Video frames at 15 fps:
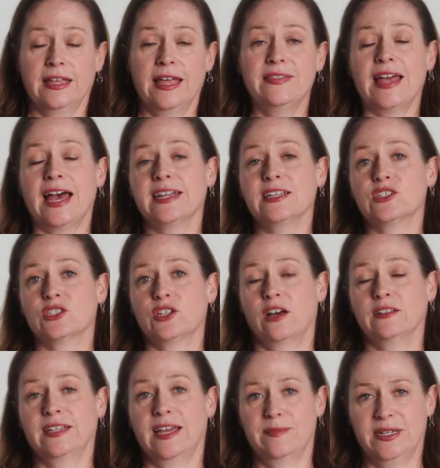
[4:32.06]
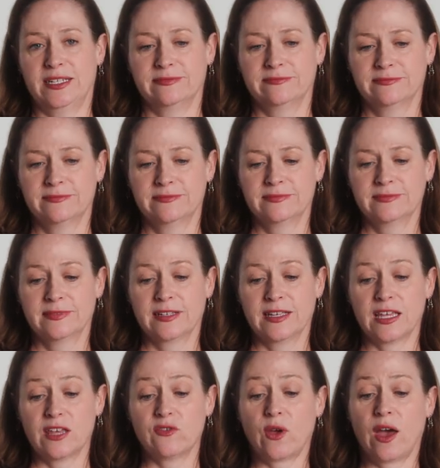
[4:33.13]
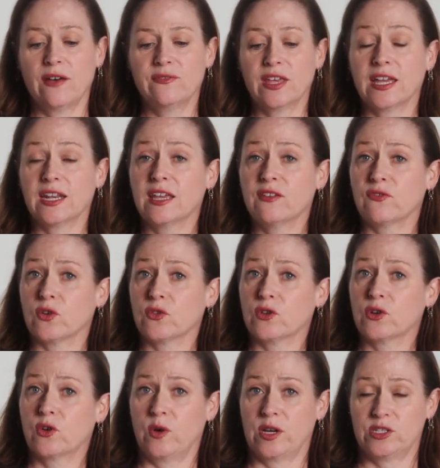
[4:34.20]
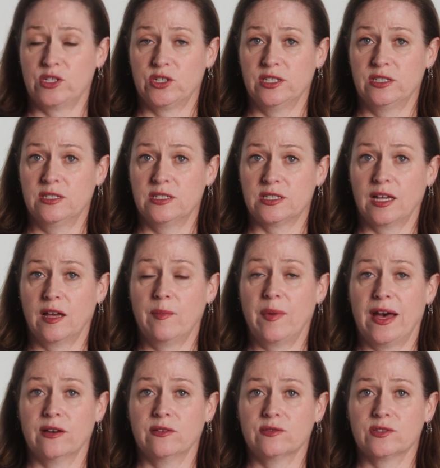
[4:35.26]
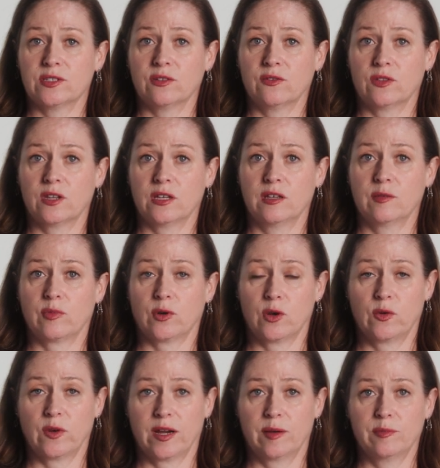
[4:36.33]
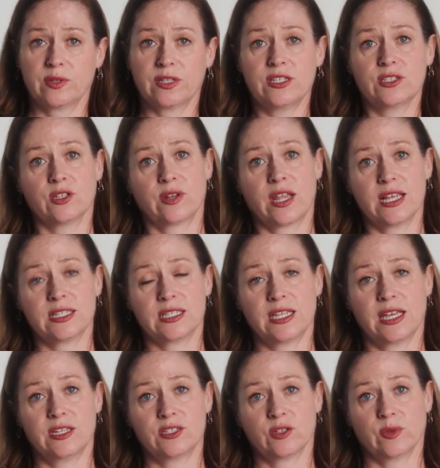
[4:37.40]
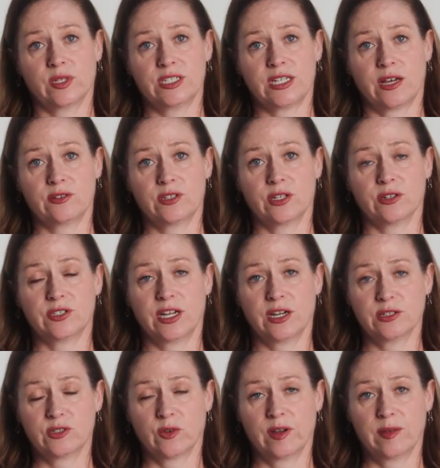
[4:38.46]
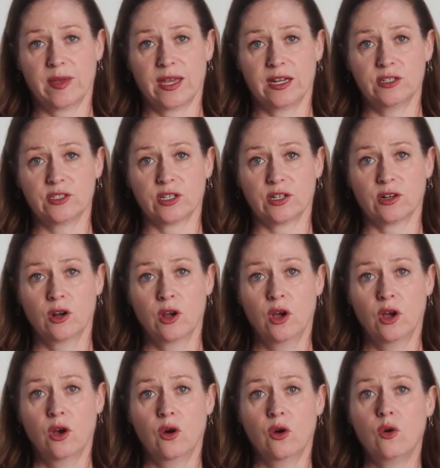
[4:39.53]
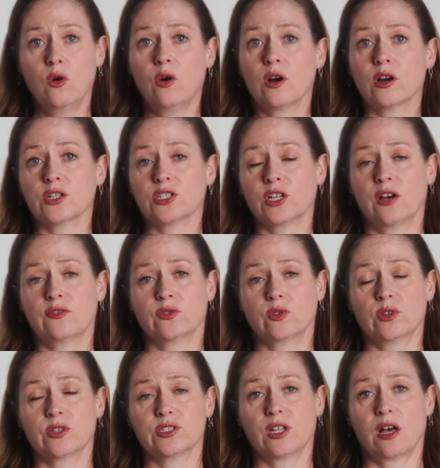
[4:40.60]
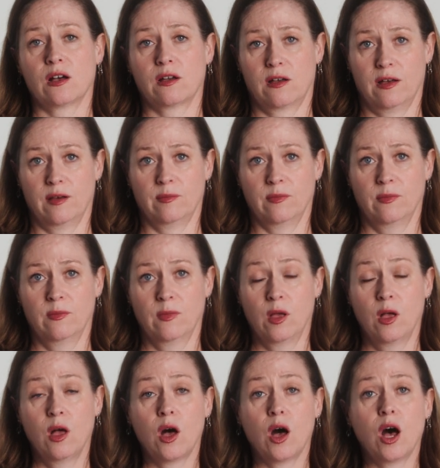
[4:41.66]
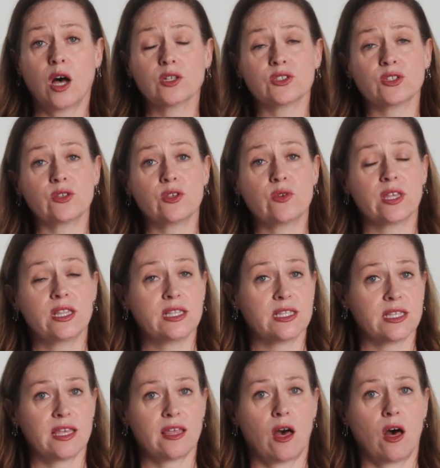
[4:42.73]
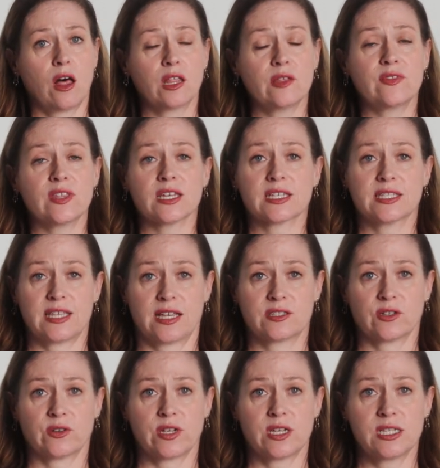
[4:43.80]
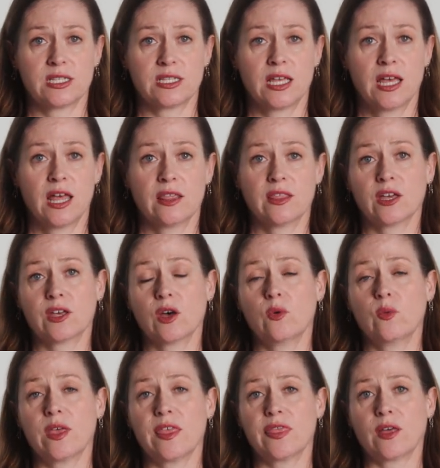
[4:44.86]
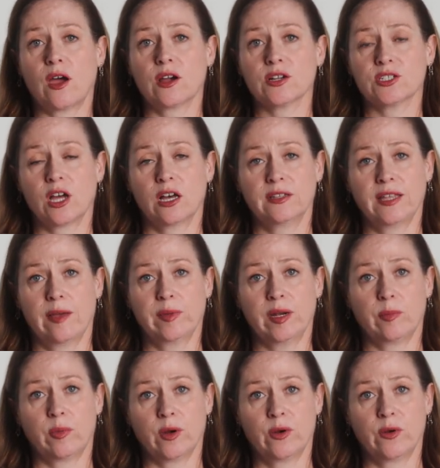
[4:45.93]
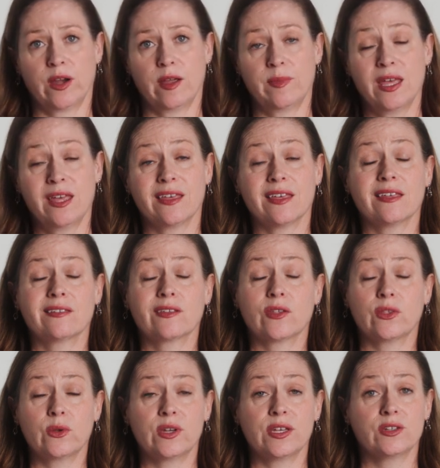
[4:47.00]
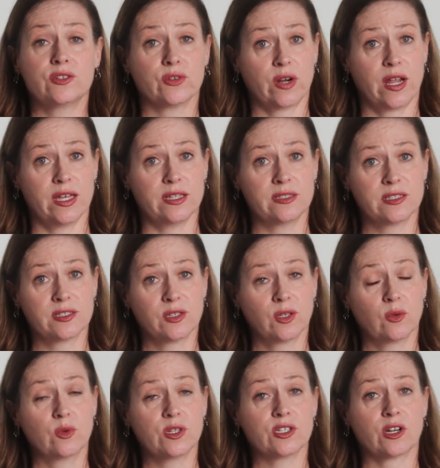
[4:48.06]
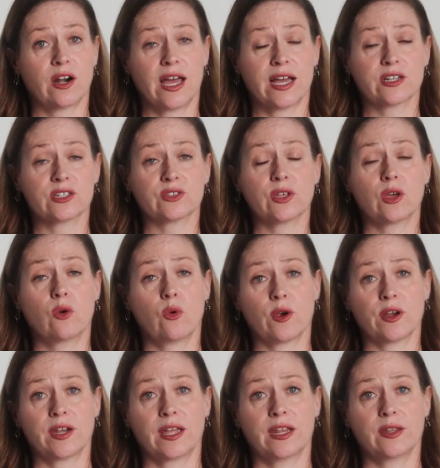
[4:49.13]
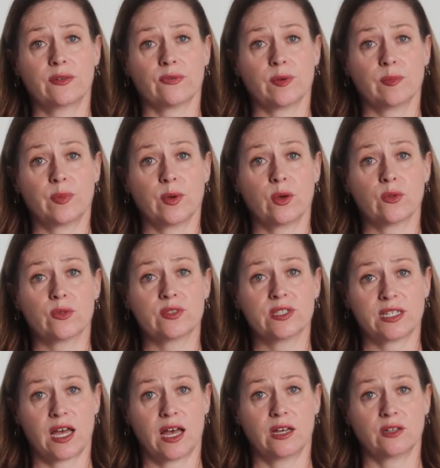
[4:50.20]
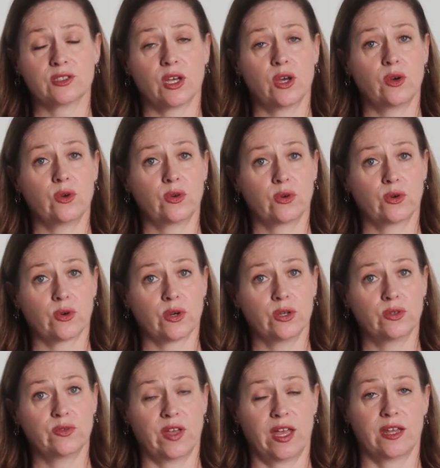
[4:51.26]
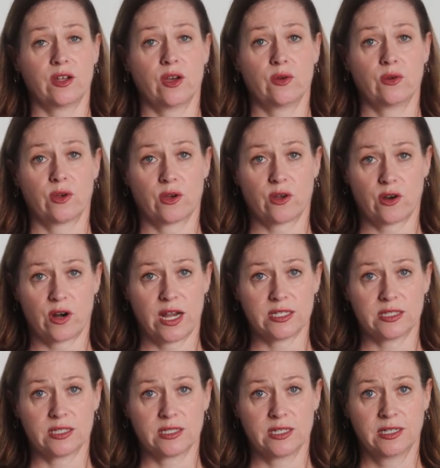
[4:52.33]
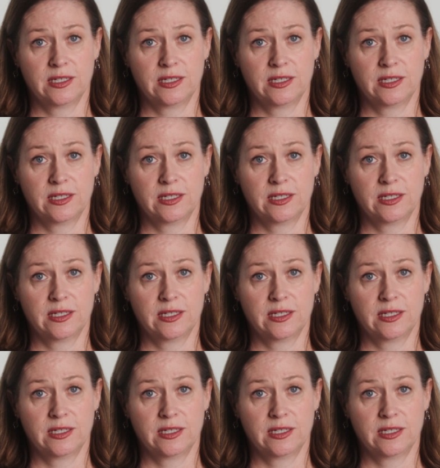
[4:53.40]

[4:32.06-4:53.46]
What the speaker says: And that is Shaw Laminate. If you have any further questions about the program, please don't hesitate to reach out to your territory manager or shawfloors.com. Also, you can see all of the accessories that go with our Shaw Laminate program, including treads, which are actually coordinating for both styles, Oak Grove and Oak Crest.